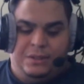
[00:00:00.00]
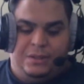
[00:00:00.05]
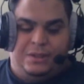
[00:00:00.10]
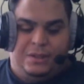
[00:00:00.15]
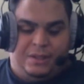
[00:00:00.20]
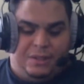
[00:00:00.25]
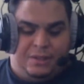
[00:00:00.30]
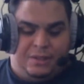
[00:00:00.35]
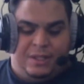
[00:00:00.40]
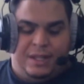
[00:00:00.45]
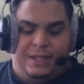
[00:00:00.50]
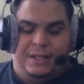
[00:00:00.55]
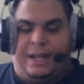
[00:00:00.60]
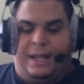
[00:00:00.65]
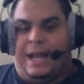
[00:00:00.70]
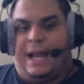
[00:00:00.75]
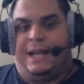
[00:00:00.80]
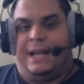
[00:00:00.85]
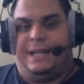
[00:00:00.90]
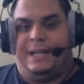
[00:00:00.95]
This is saying
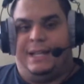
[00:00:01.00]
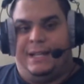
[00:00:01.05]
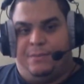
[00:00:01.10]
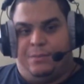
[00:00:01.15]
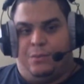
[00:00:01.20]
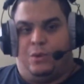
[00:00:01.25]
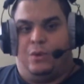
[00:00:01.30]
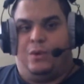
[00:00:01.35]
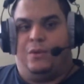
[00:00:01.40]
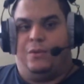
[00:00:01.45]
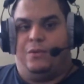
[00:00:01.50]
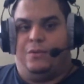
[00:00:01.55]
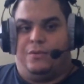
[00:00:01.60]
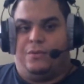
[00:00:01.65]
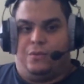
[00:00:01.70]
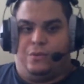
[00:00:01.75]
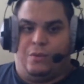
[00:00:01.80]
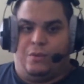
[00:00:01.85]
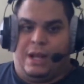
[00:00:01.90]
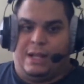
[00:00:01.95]
that I need more
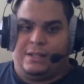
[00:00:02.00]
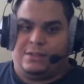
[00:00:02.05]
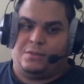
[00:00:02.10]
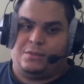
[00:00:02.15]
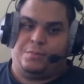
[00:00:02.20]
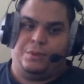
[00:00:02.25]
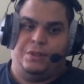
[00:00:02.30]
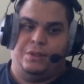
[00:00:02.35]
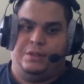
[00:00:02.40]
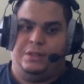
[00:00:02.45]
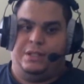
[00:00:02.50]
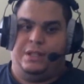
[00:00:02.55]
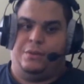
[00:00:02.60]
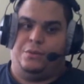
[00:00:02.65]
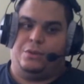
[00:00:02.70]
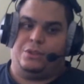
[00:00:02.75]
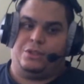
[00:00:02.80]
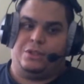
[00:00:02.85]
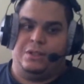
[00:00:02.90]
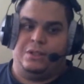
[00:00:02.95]
rads to put in there,
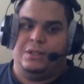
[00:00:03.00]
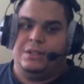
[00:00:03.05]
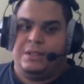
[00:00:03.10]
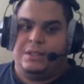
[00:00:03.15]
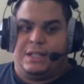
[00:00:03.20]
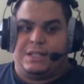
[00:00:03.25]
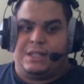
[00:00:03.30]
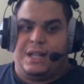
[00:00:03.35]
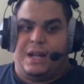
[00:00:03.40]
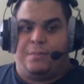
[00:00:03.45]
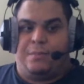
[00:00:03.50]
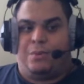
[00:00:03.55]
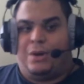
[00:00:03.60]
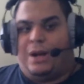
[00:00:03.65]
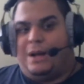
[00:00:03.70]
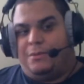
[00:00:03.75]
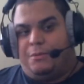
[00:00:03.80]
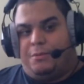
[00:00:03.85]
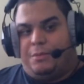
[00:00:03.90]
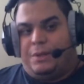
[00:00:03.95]
which that's not a
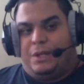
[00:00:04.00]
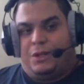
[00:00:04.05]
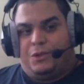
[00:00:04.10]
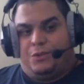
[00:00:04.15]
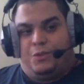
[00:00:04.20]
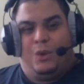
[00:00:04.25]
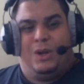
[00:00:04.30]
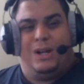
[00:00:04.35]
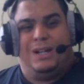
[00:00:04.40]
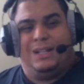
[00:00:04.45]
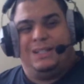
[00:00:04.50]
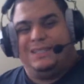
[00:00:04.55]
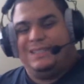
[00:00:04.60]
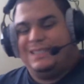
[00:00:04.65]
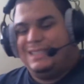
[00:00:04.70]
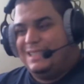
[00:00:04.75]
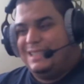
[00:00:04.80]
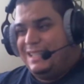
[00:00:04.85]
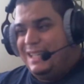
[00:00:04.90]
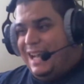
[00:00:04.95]
problem, because one,
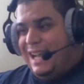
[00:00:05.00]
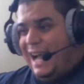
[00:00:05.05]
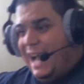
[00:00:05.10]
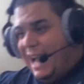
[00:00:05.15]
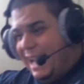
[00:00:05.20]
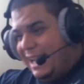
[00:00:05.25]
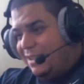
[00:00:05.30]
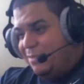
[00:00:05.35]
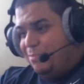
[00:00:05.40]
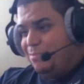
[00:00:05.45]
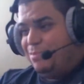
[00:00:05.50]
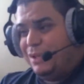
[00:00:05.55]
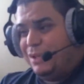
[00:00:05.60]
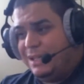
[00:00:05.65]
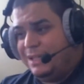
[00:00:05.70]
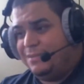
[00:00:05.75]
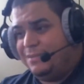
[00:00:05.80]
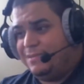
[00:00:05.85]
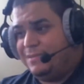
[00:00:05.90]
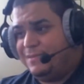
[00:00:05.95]
I could put